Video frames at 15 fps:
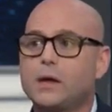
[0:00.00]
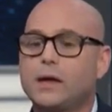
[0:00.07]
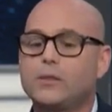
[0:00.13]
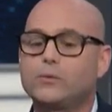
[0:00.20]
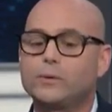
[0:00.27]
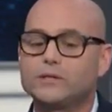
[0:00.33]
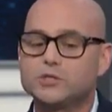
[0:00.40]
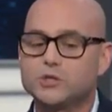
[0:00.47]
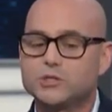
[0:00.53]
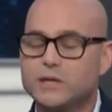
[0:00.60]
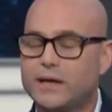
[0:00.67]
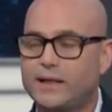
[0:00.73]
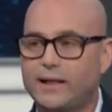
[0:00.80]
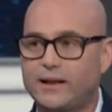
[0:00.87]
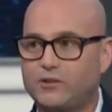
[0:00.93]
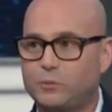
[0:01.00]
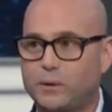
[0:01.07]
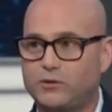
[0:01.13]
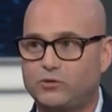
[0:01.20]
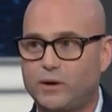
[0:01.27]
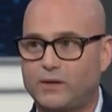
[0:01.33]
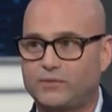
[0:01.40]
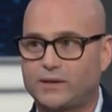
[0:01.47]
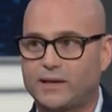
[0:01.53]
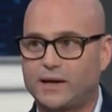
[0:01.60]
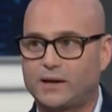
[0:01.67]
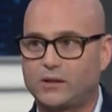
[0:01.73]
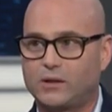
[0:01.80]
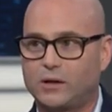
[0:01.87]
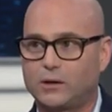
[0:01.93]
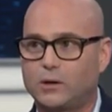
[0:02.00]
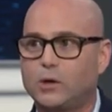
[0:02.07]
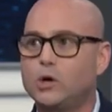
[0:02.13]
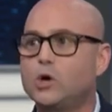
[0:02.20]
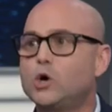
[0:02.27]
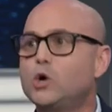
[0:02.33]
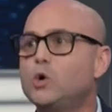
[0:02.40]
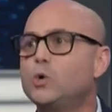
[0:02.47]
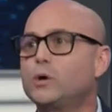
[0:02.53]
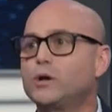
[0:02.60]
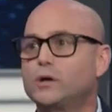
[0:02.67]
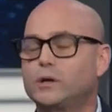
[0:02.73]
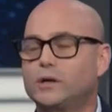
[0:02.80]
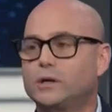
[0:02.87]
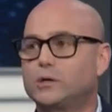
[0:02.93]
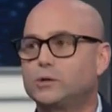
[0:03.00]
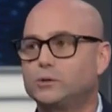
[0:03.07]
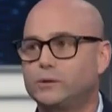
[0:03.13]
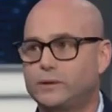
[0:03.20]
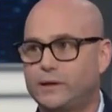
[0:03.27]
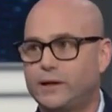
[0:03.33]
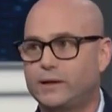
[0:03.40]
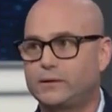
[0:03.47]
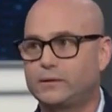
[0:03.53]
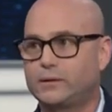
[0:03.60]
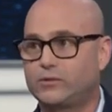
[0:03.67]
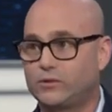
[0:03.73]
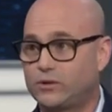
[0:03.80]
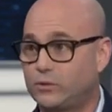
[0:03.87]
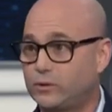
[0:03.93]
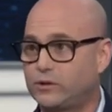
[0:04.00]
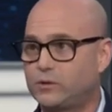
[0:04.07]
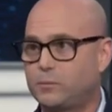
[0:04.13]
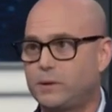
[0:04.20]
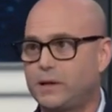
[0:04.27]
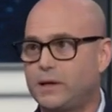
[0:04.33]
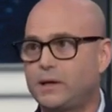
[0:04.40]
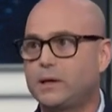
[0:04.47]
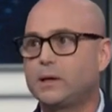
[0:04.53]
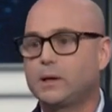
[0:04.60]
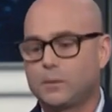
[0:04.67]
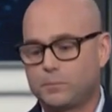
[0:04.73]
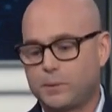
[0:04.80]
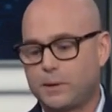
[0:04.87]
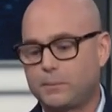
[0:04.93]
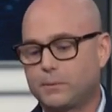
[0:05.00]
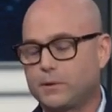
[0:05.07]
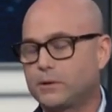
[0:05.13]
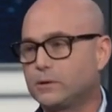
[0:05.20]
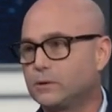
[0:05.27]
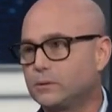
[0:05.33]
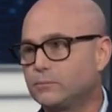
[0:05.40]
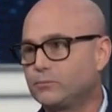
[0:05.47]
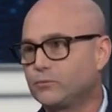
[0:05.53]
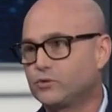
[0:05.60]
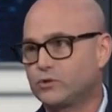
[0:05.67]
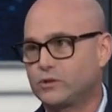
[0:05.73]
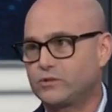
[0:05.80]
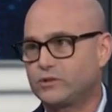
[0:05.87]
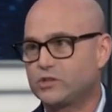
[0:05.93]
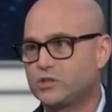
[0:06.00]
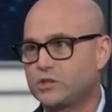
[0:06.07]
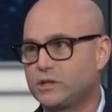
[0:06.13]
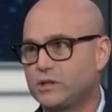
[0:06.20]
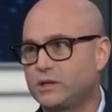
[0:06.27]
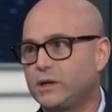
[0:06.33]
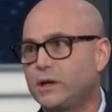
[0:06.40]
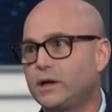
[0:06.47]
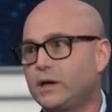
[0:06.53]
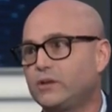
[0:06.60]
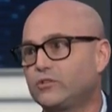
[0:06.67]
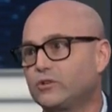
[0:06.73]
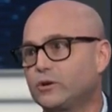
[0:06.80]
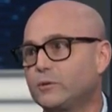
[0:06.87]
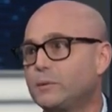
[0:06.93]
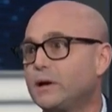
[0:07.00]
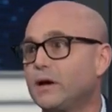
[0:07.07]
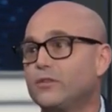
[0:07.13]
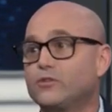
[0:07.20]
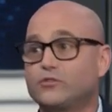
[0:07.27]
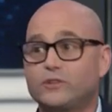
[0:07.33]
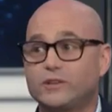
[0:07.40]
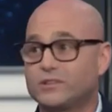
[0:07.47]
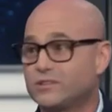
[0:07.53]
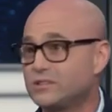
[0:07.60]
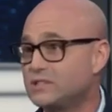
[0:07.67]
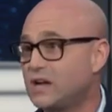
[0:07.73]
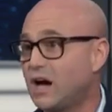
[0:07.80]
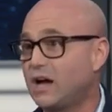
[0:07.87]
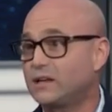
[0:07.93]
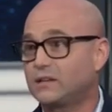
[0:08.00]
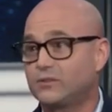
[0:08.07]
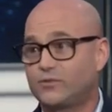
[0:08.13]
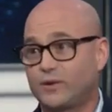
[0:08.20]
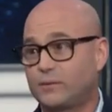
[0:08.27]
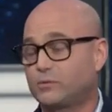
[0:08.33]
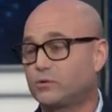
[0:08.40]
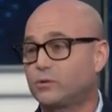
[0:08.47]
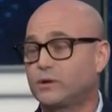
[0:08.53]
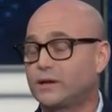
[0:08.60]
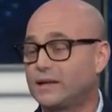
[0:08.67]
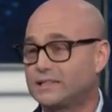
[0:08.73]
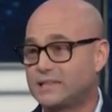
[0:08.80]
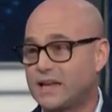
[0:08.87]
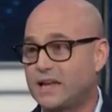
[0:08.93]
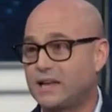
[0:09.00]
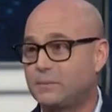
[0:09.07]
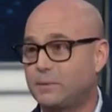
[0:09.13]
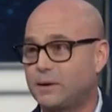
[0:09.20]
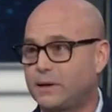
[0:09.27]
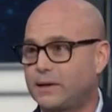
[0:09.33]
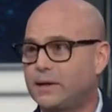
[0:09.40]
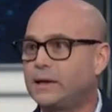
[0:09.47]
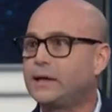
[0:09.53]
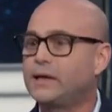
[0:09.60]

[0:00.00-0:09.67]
And the reason you say that is because you have to catalog who are you going to include in that. Is it going to be people that are transitioning? Is it going to be others? And this is not defamatory against anybody.